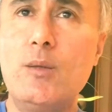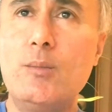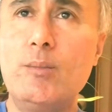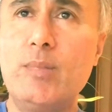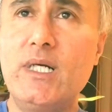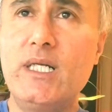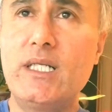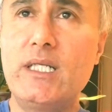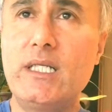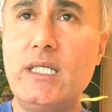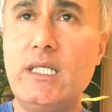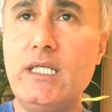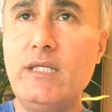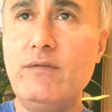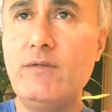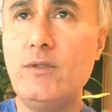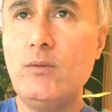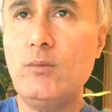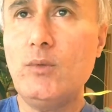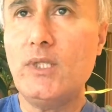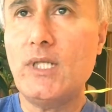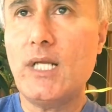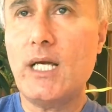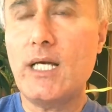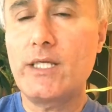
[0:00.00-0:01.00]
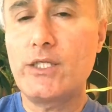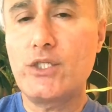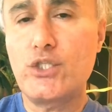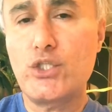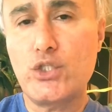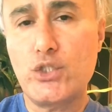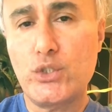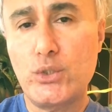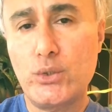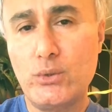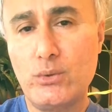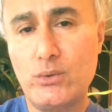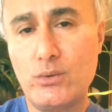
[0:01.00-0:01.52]
But even when I
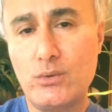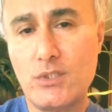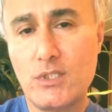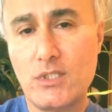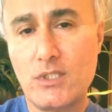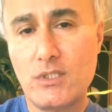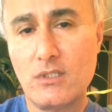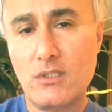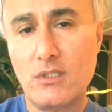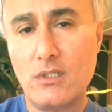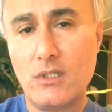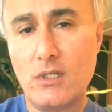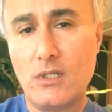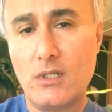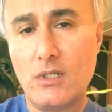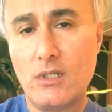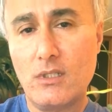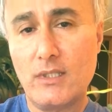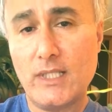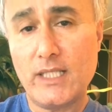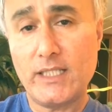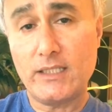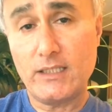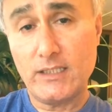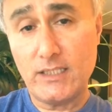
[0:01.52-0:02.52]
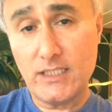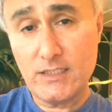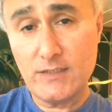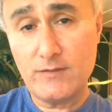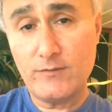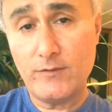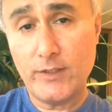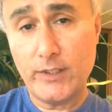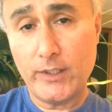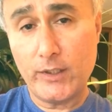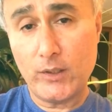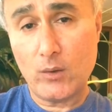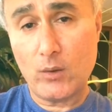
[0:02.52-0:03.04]
shoot, like this
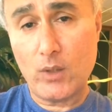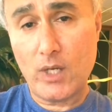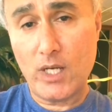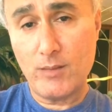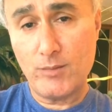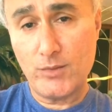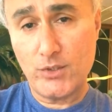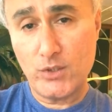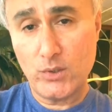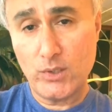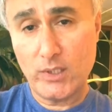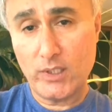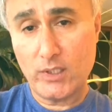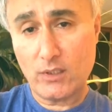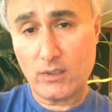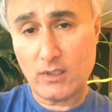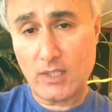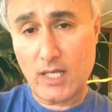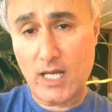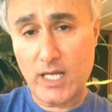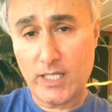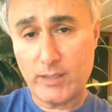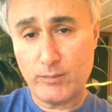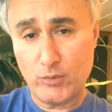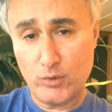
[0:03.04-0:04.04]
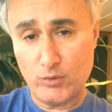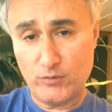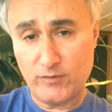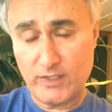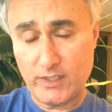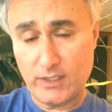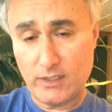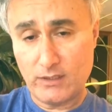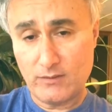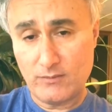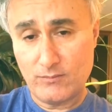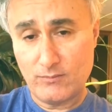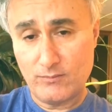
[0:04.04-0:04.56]
video, I'm shooting on iMovie.
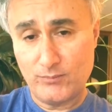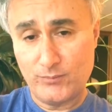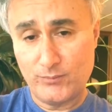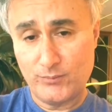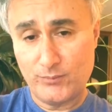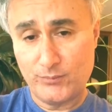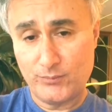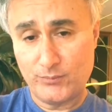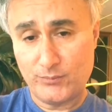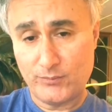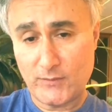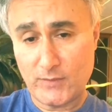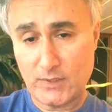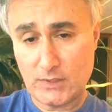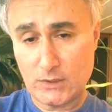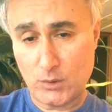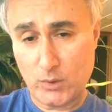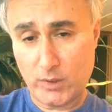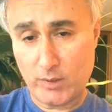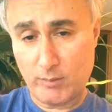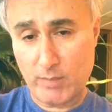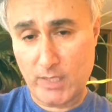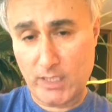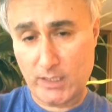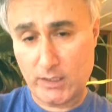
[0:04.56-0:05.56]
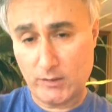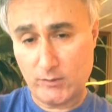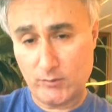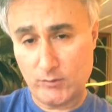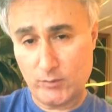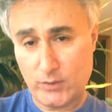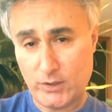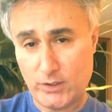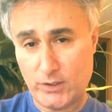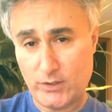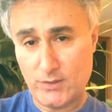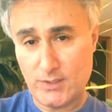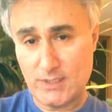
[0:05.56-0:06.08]
It's going back and
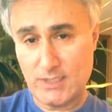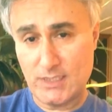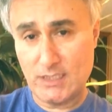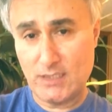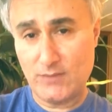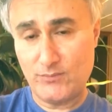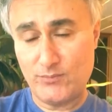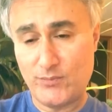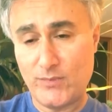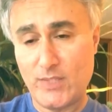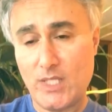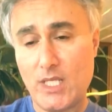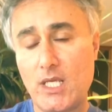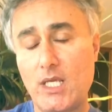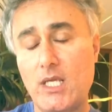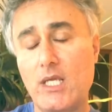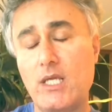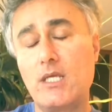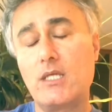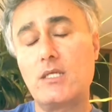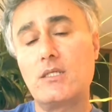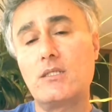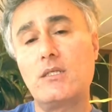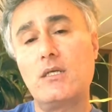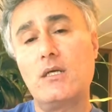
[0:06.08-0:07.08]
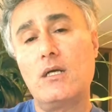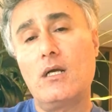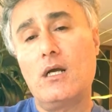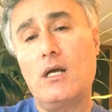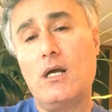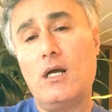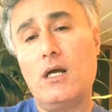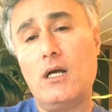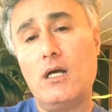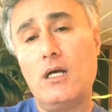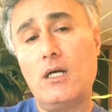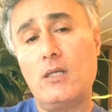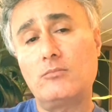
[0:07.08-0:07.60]
forth, you see.
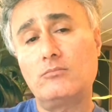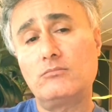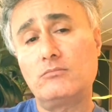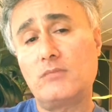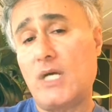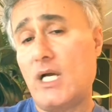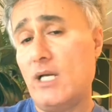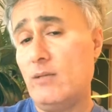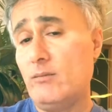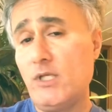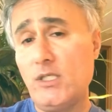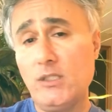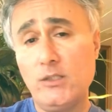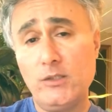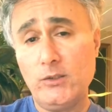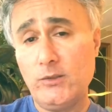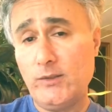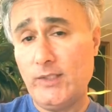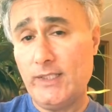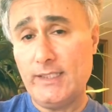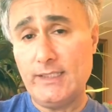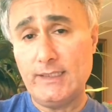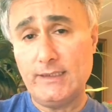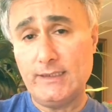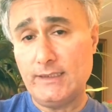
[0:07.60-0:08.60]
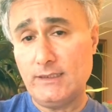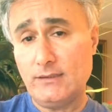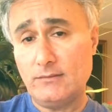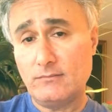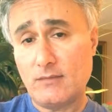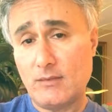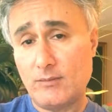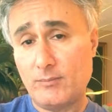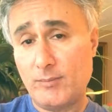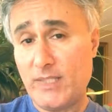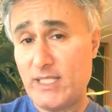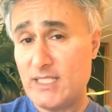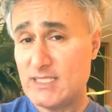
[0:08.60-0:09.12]
I'm not going to edit it
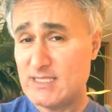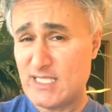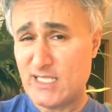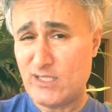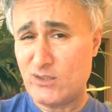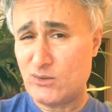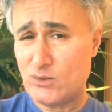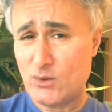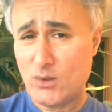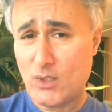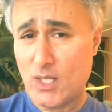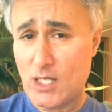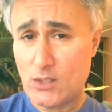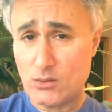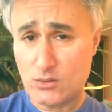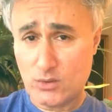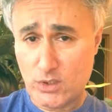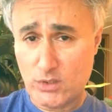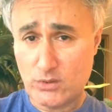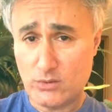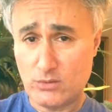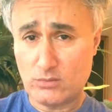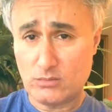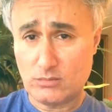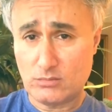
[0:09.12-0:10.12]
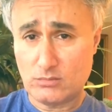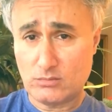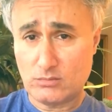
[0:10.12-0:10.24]
because I don't know how to.